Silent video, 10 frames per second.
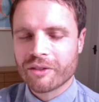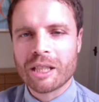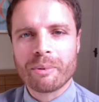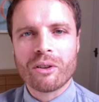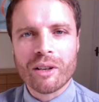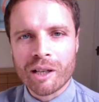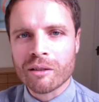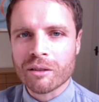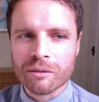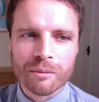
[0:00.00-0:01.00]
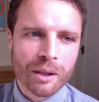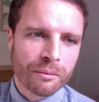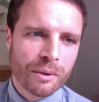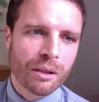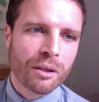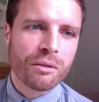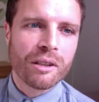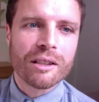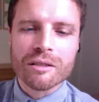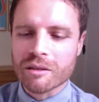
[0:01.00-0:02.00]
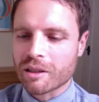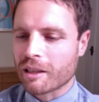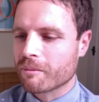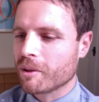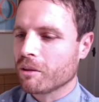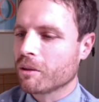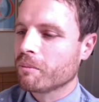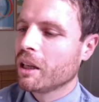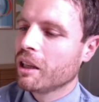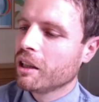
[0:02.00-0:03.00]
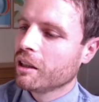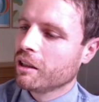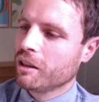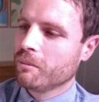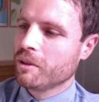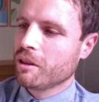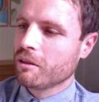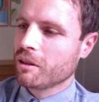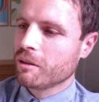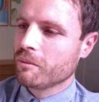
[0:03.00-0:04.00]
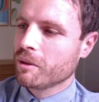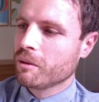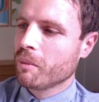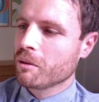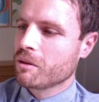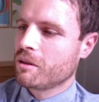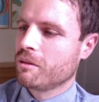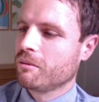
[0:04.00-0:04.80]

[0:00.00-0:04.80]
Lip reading: keep an eye out on who needs you at the most,